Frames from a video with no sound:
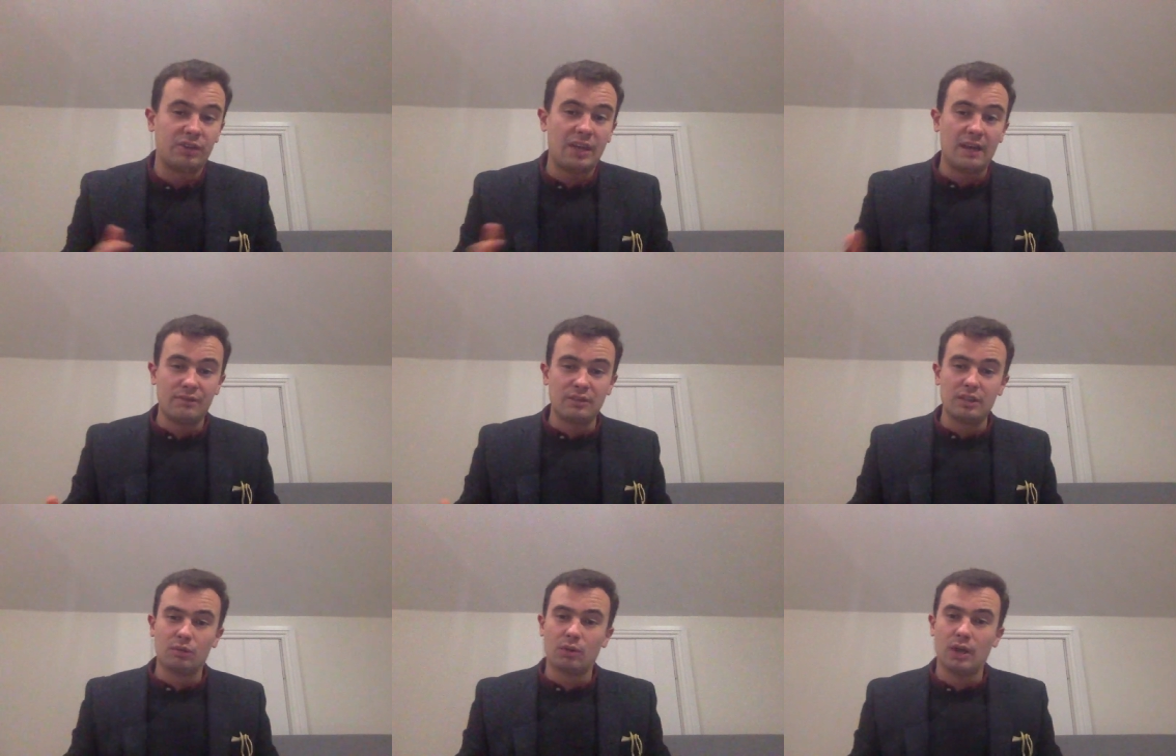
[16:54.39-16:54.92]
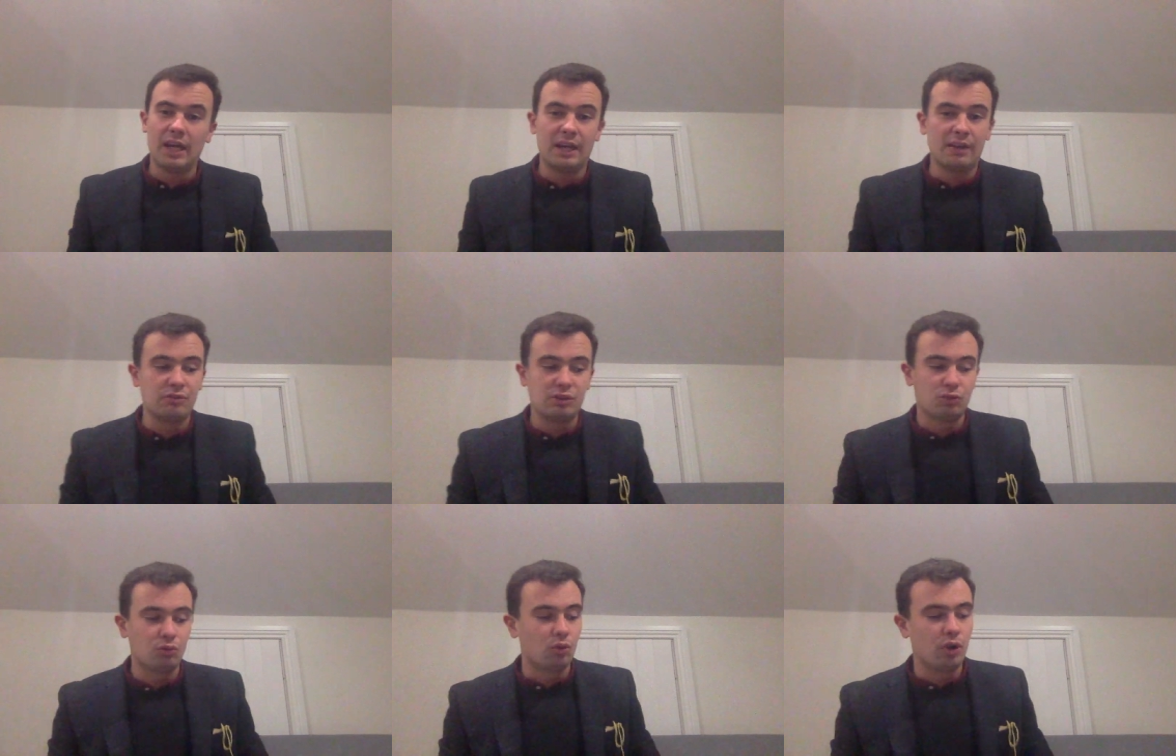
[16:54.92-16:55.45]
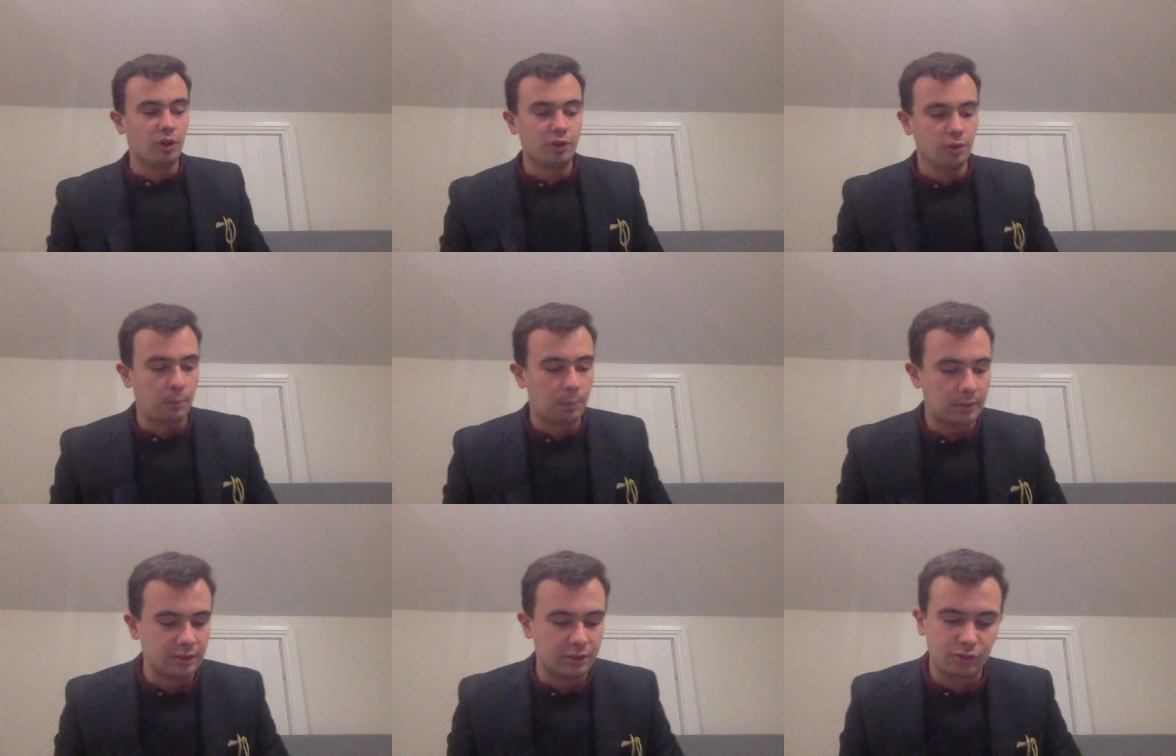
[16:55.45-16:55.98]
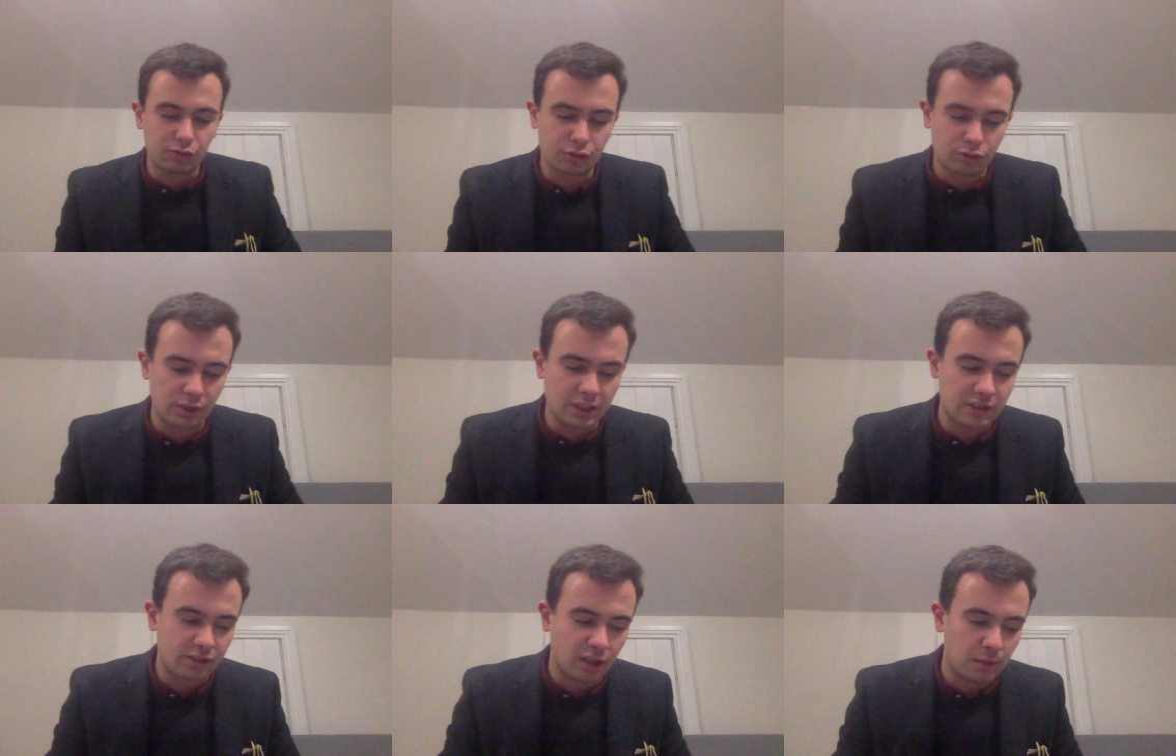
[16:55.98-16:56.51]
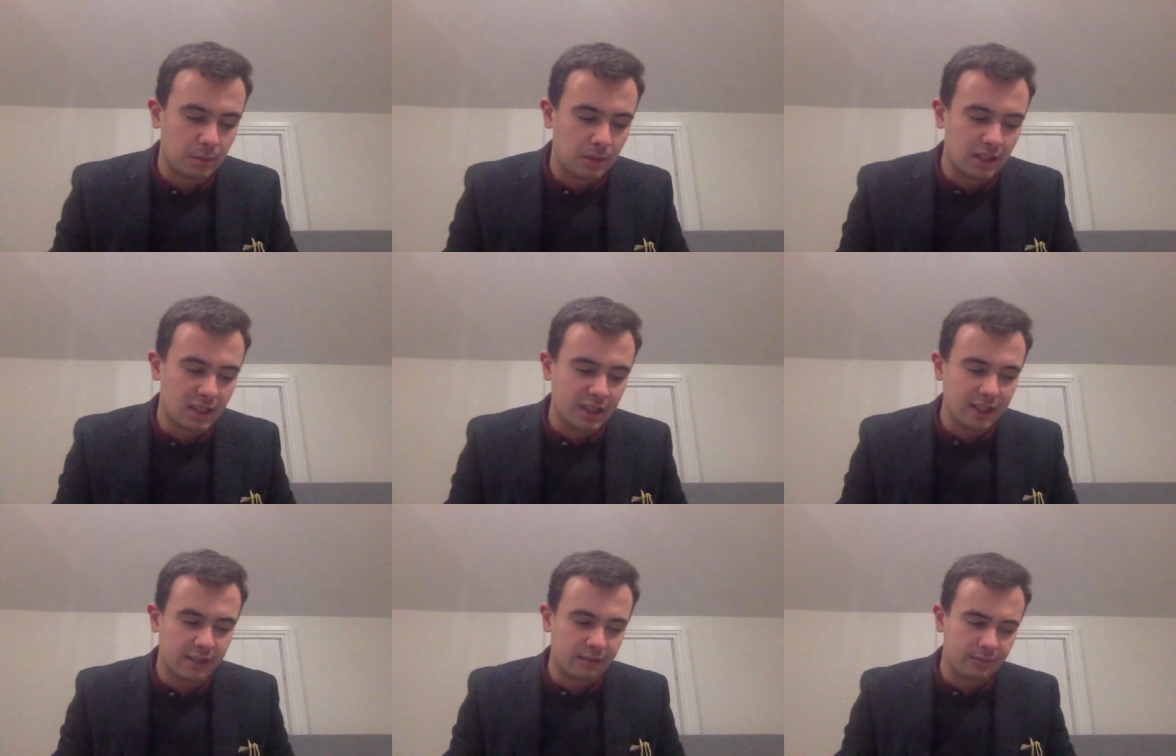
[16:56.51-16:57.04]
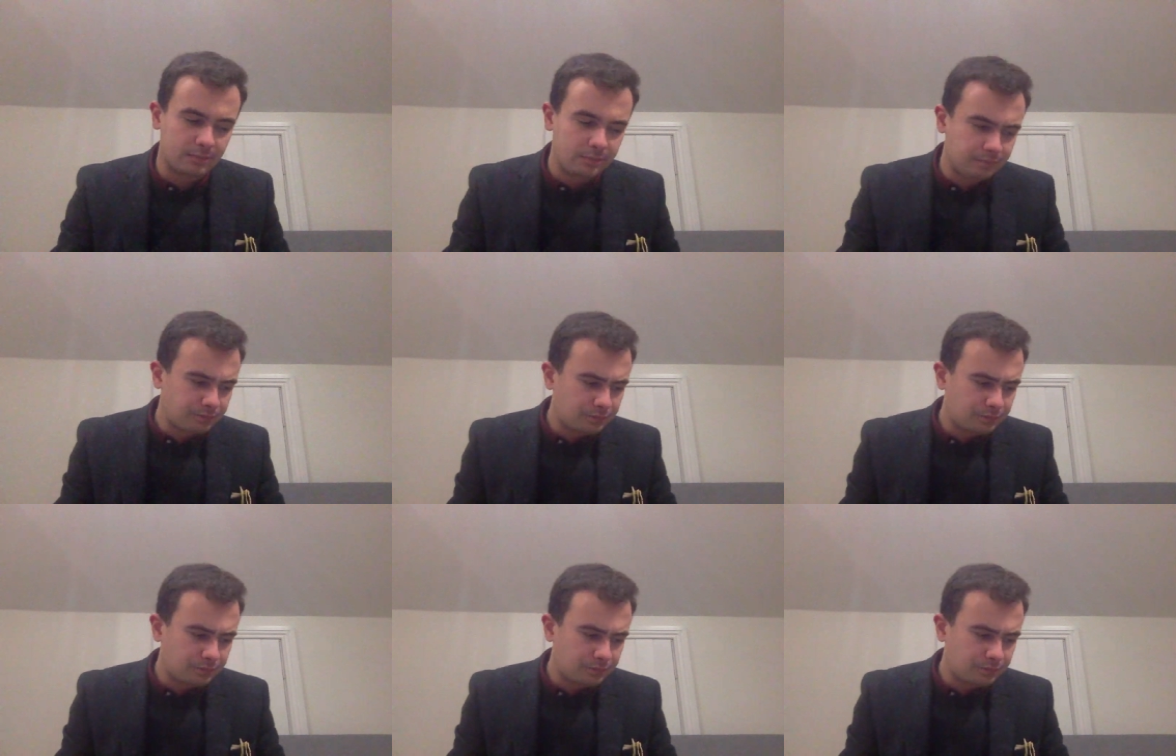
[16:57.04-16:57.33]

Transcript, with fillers: Heavy ground is right up his street, I believe.